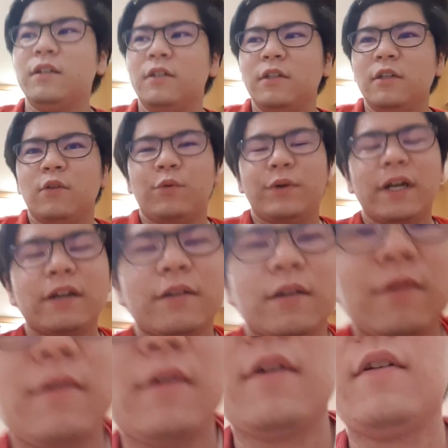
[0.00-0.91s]

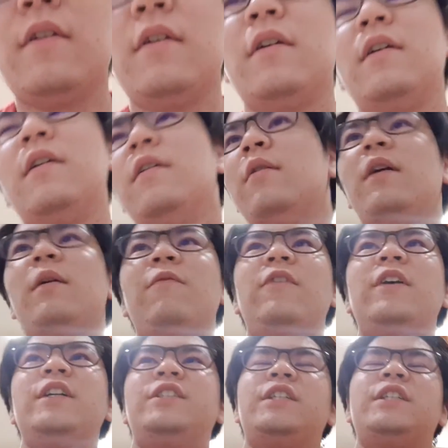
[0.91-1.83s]
without
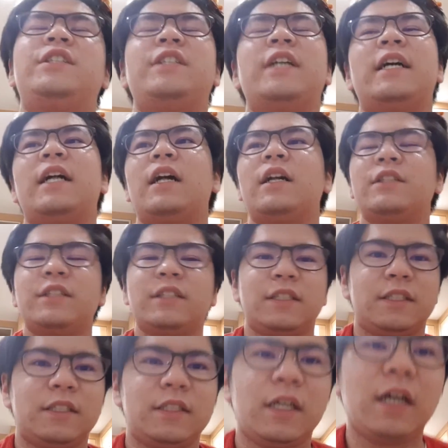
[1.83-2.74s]
further chit chat, I'll
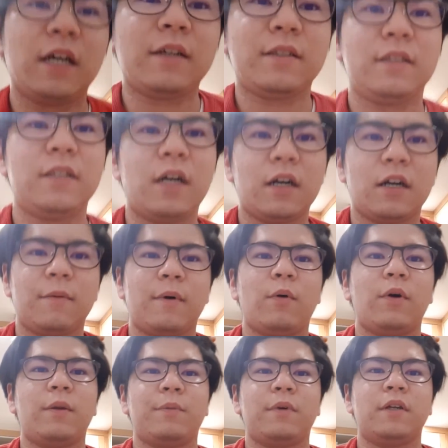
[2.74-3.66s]
just talk about
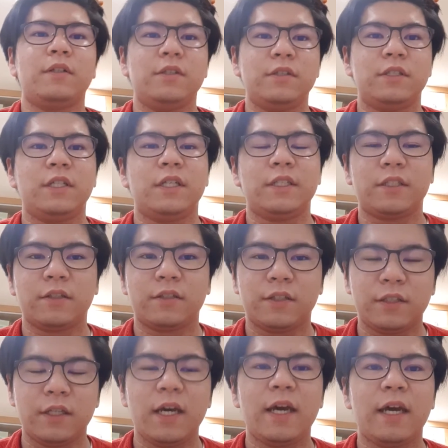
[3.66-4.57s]
what I'm going to do today. So
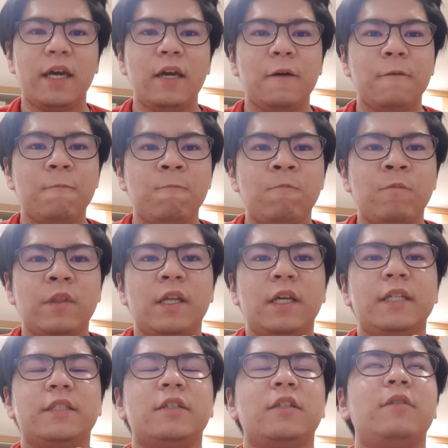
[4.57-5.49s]
today,
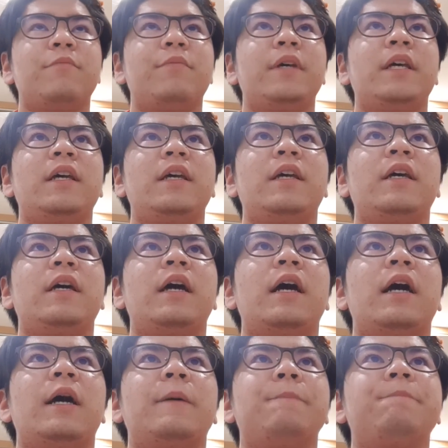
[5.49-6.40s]
it's going to be
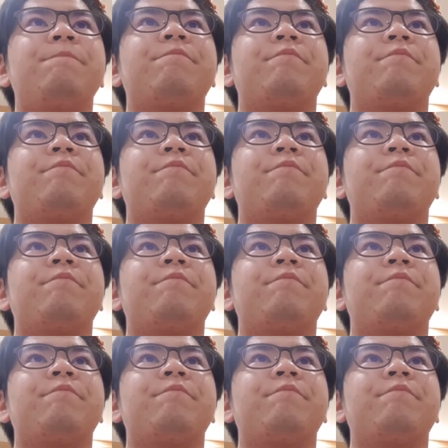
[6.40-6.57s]
a